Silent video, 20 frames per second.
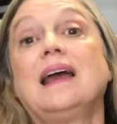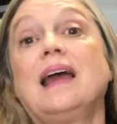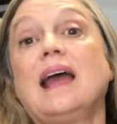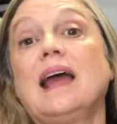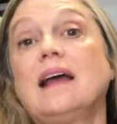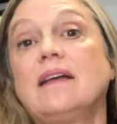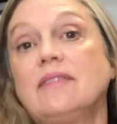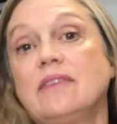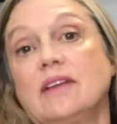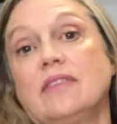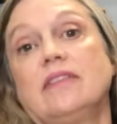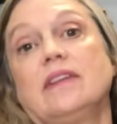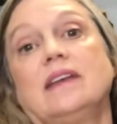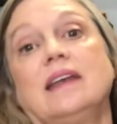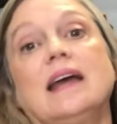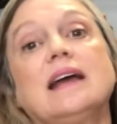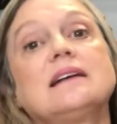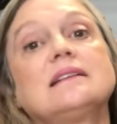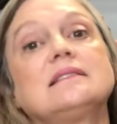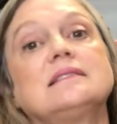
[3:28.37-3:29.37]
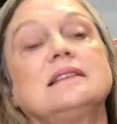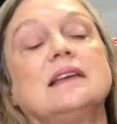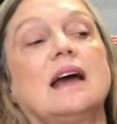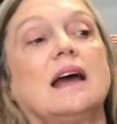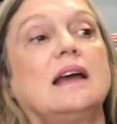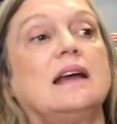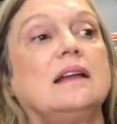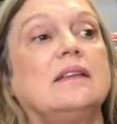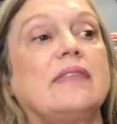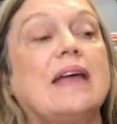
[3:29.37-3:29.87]
And then the next
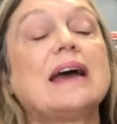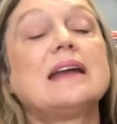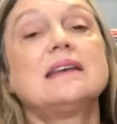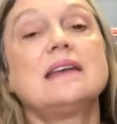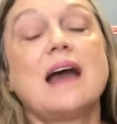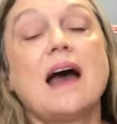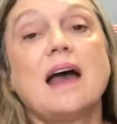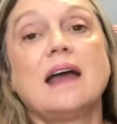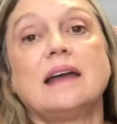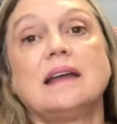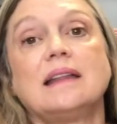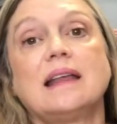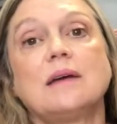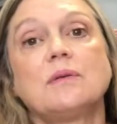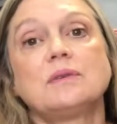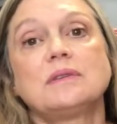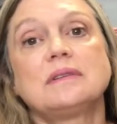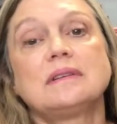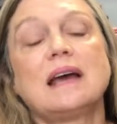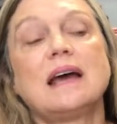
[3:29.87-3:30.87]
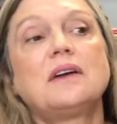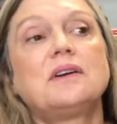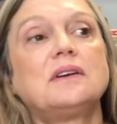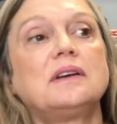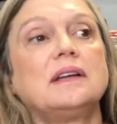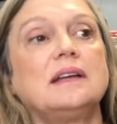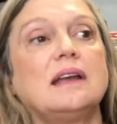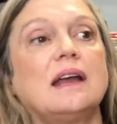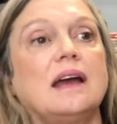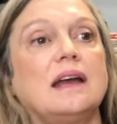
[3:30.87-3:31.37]
night, that was
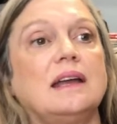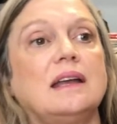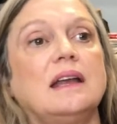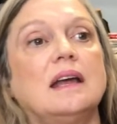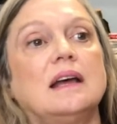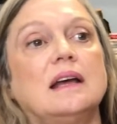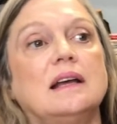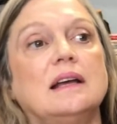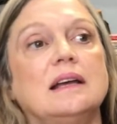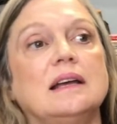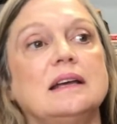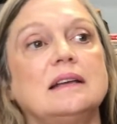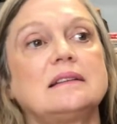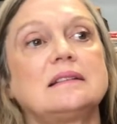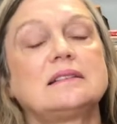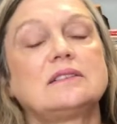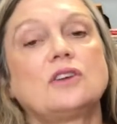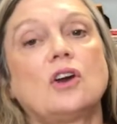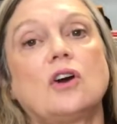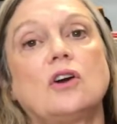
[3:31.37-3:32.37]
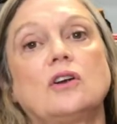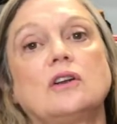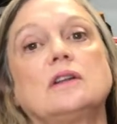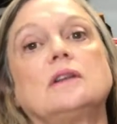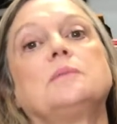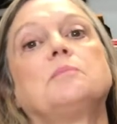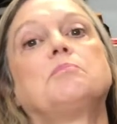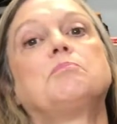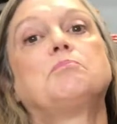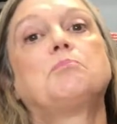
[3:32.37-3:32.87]
Saturday night, it
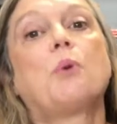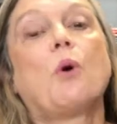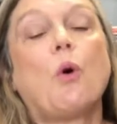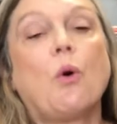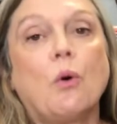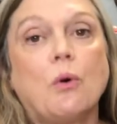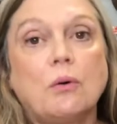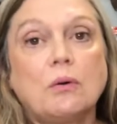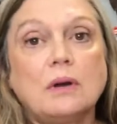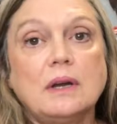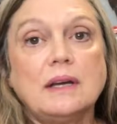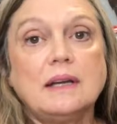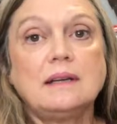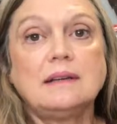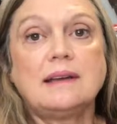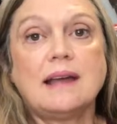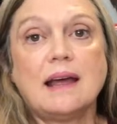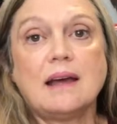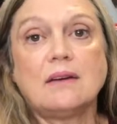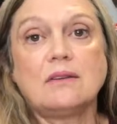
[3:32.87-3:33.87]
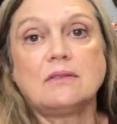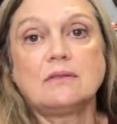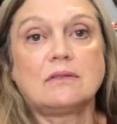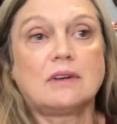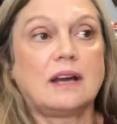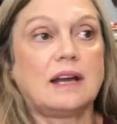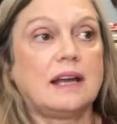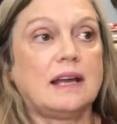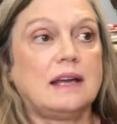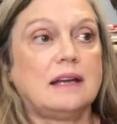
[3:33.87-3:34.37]
started pouring down
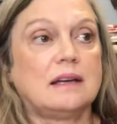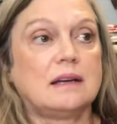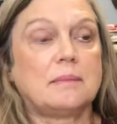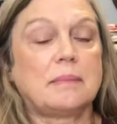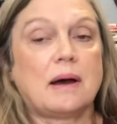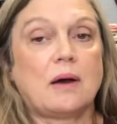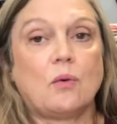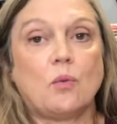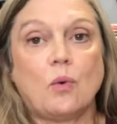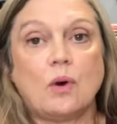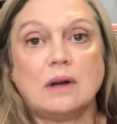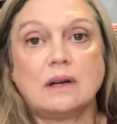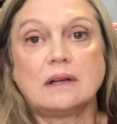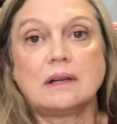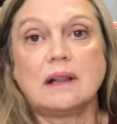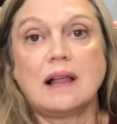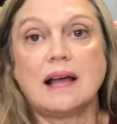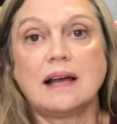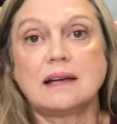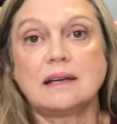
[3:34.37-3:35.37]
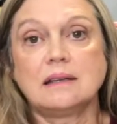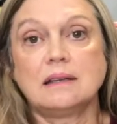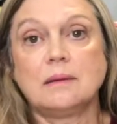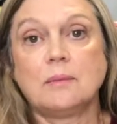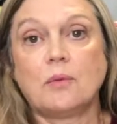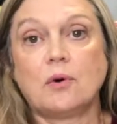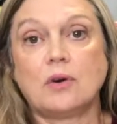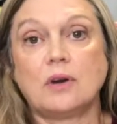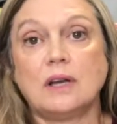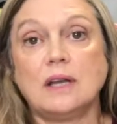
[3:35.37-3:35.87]
rain about 1 o'clock in the
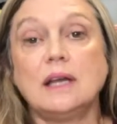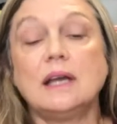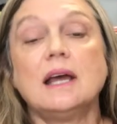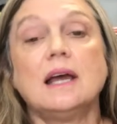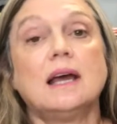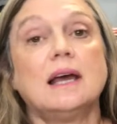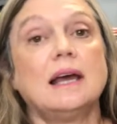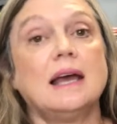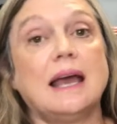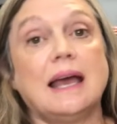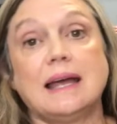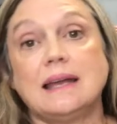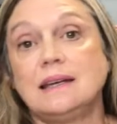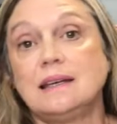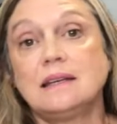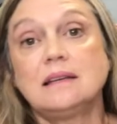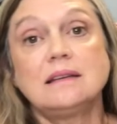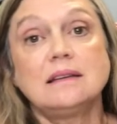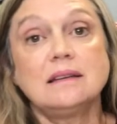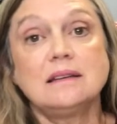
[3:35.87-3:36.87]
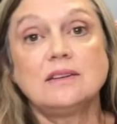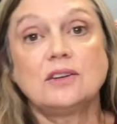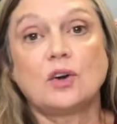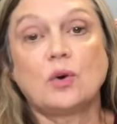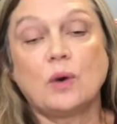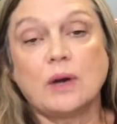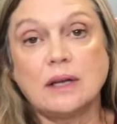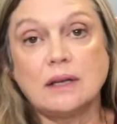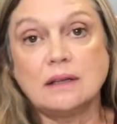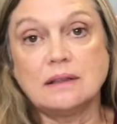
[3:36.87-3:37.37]
morning, and it didn't
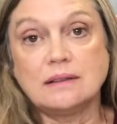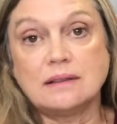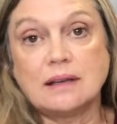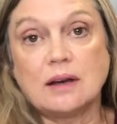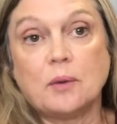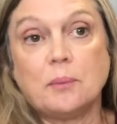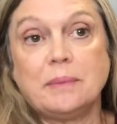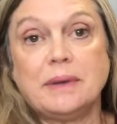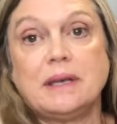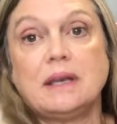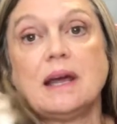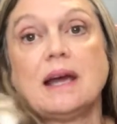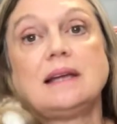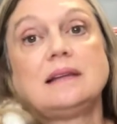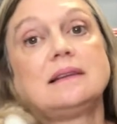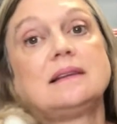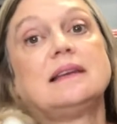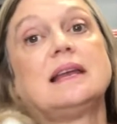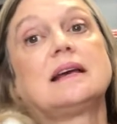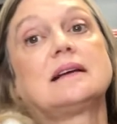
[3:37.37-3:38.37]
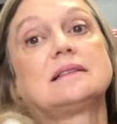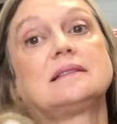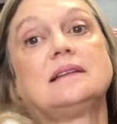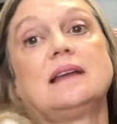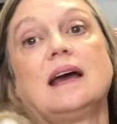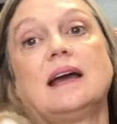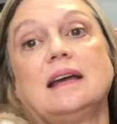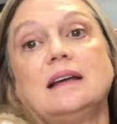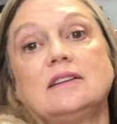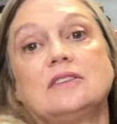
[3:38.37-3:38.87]
quit until midnight the next
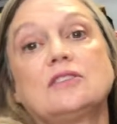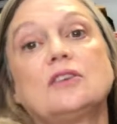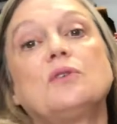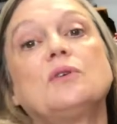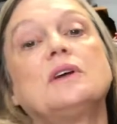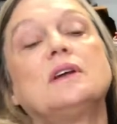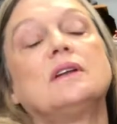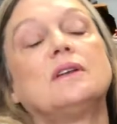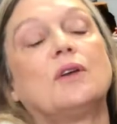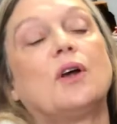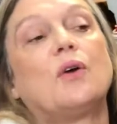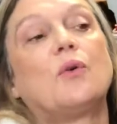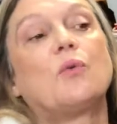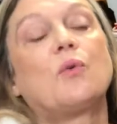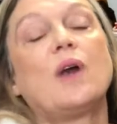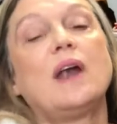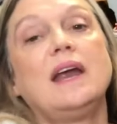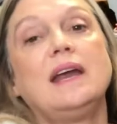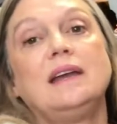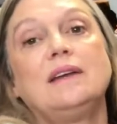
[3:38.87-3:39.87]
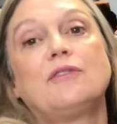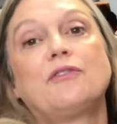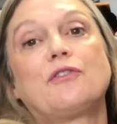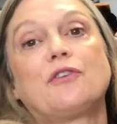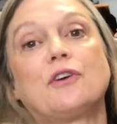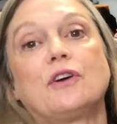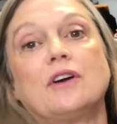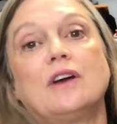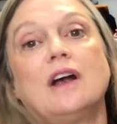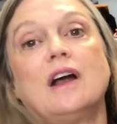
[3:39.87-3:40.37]
night. So it rained
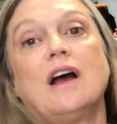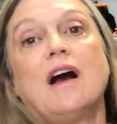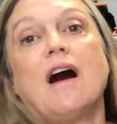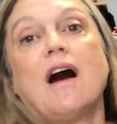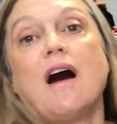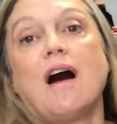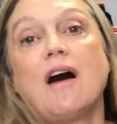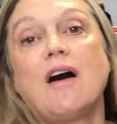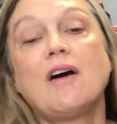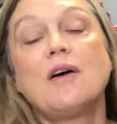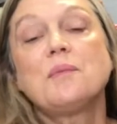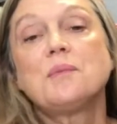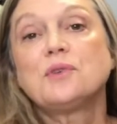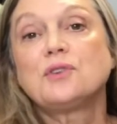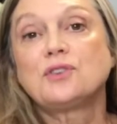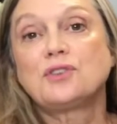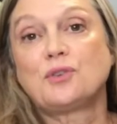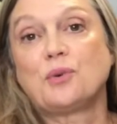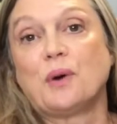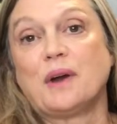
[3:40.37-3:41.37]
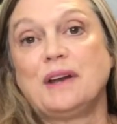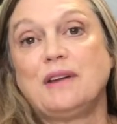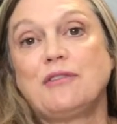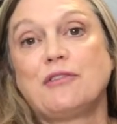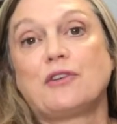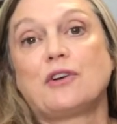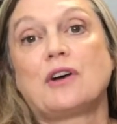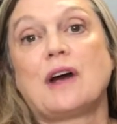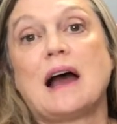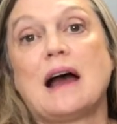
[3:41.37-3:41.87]
for almost
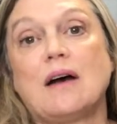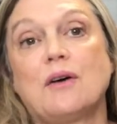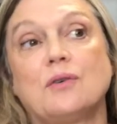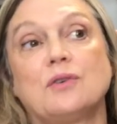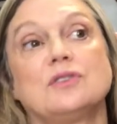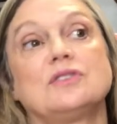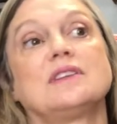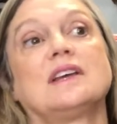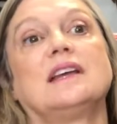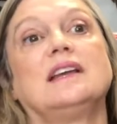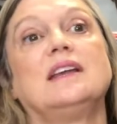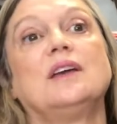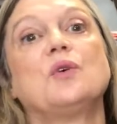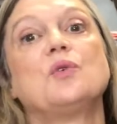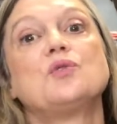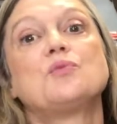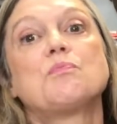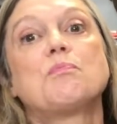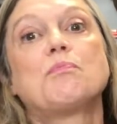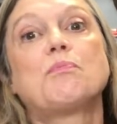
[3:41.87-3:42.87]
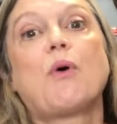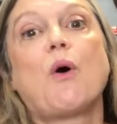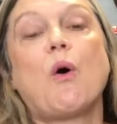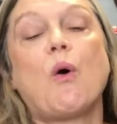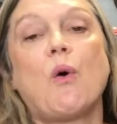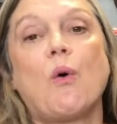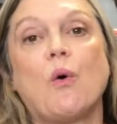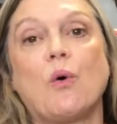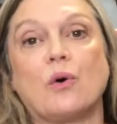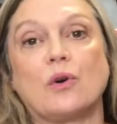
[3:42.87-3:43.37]
24 hours, and it
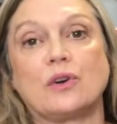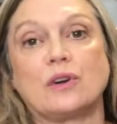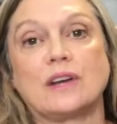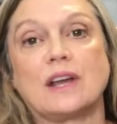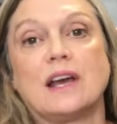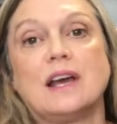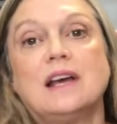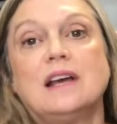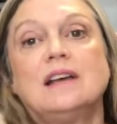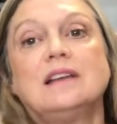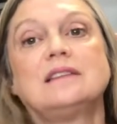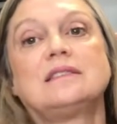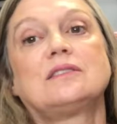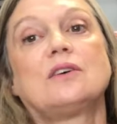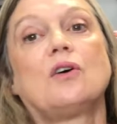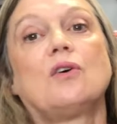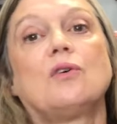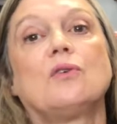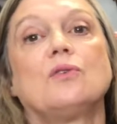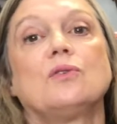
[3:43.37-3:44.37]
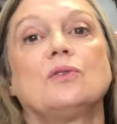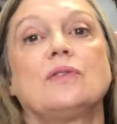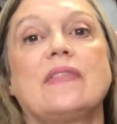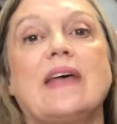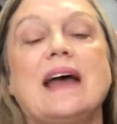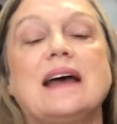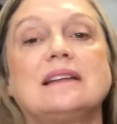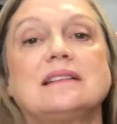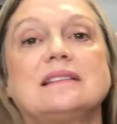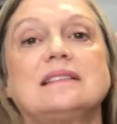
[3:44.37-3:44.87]
poured. So
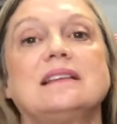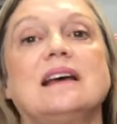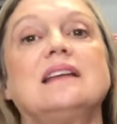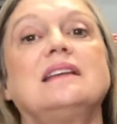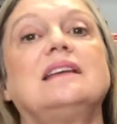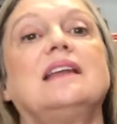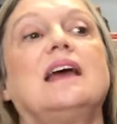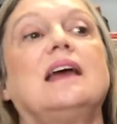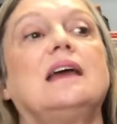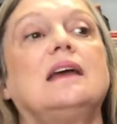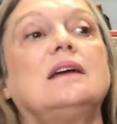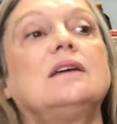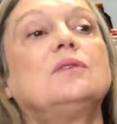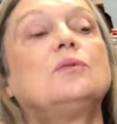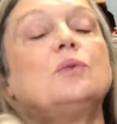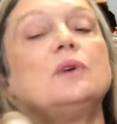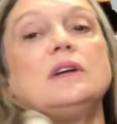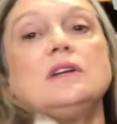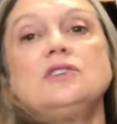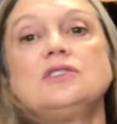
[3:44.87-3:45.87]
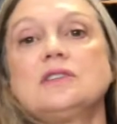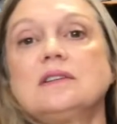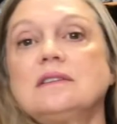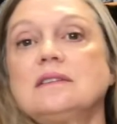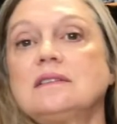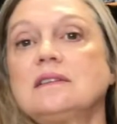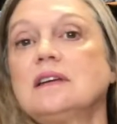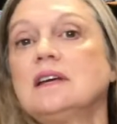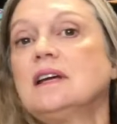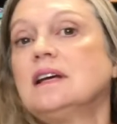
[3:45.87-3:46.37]
that Sunday, we
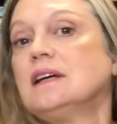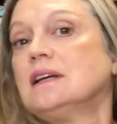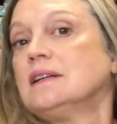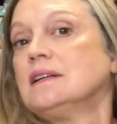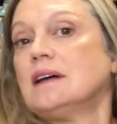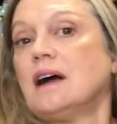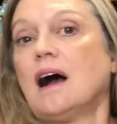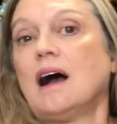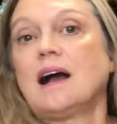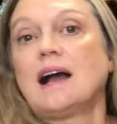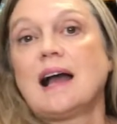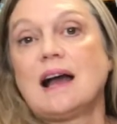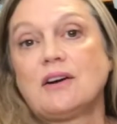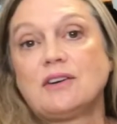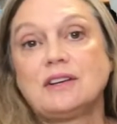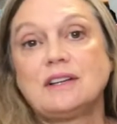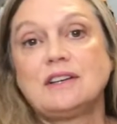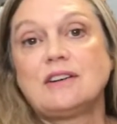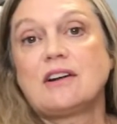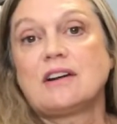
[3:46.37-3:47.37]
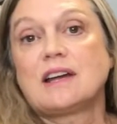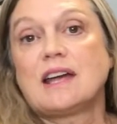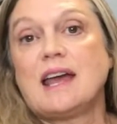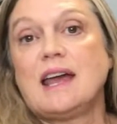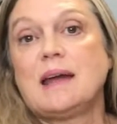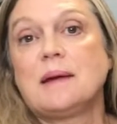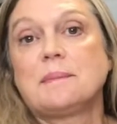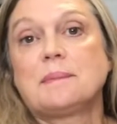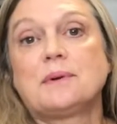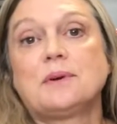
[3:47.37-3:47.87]
just hung out in our
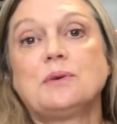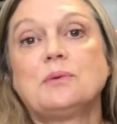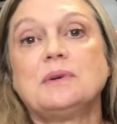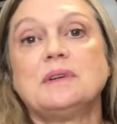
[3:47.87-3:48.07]
camper.